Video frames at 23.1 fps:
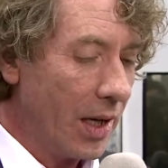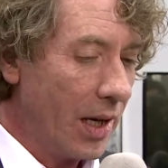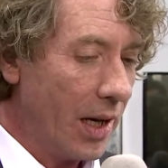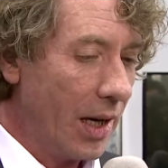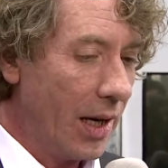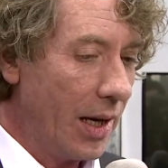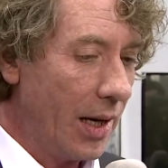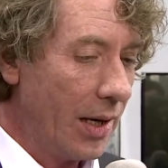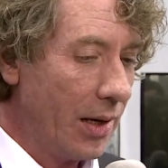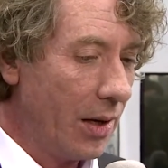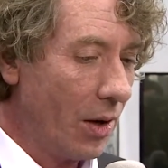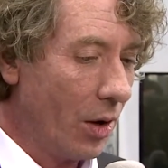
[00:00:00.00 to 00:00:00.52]

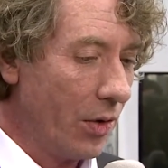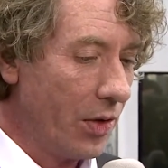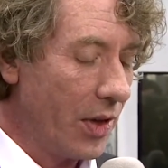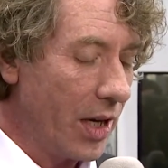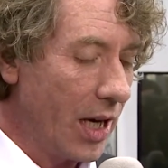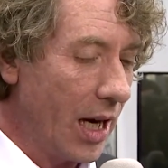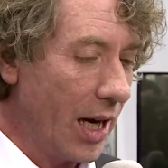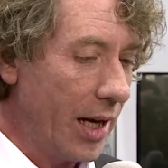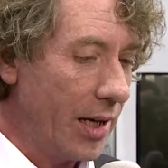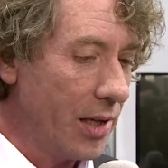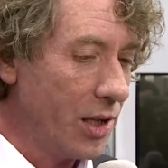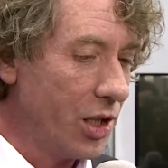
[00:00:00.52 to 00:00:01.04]
And on the
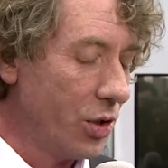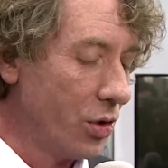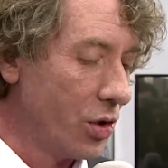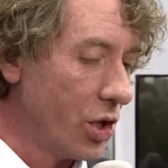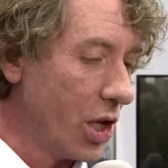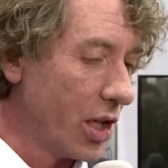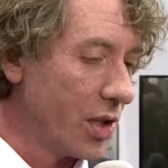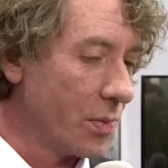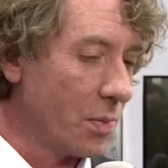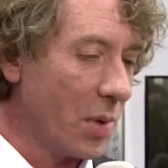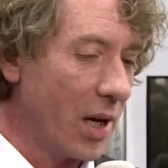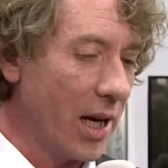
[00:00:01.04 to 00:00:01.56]
end you
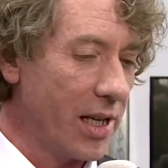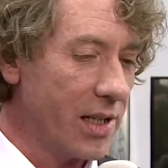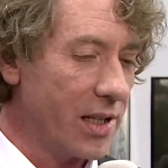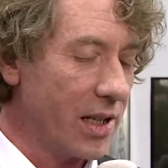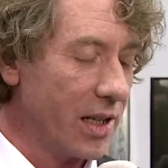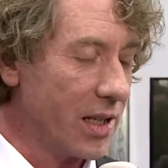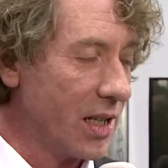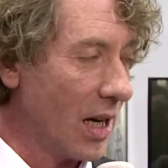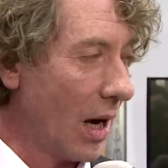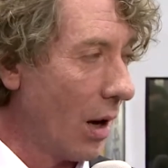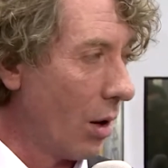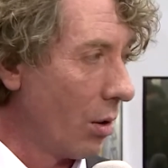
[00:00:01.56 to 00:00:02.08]
just place a
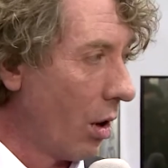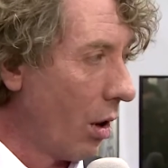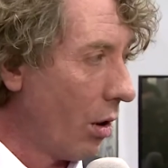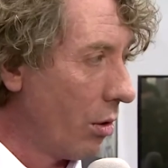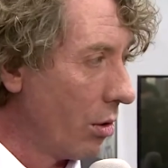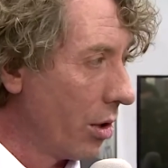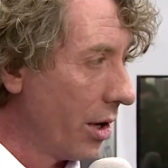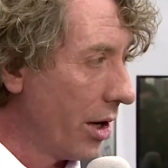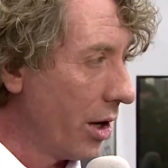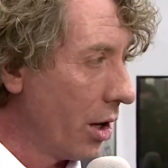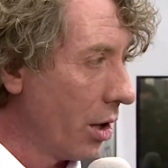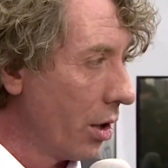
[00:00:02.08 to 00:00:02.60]
towel
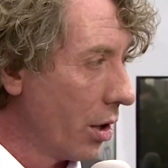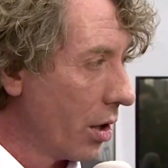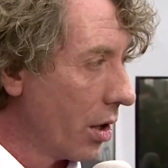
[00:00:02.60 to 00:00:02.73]
holder.